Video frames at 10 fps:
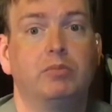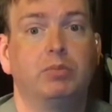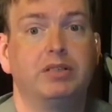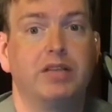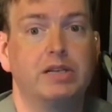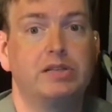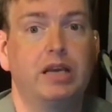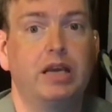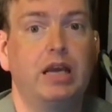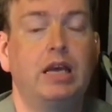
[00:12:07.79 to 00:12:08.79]
But
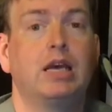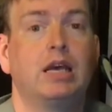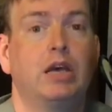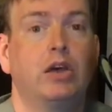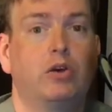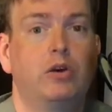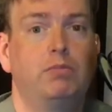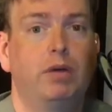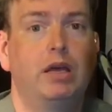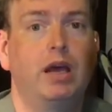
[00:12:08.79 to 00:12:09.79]
Tennessee could
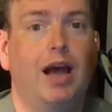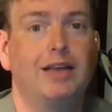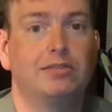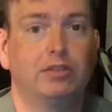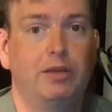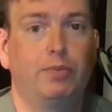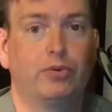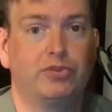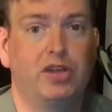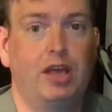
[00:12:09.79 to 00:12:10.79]
be a sleeper
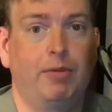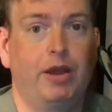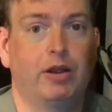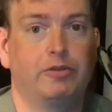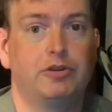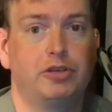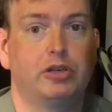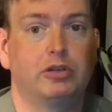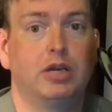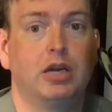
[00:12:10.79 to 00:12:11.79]
team here this
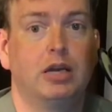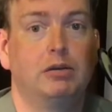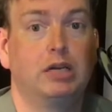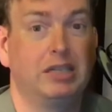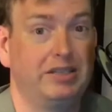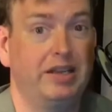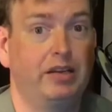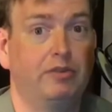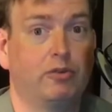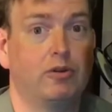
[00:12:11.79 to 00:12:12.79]
year,
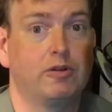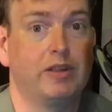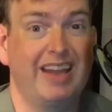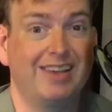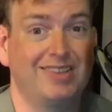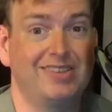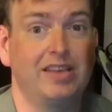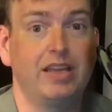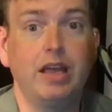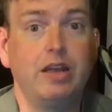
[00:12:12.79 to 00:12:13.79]
contending for the SEC
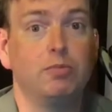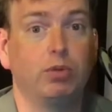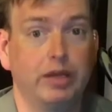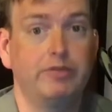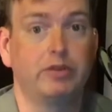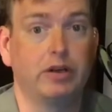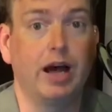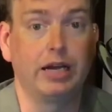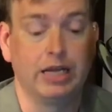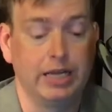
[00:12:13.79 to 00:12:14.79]
East, believe it or not.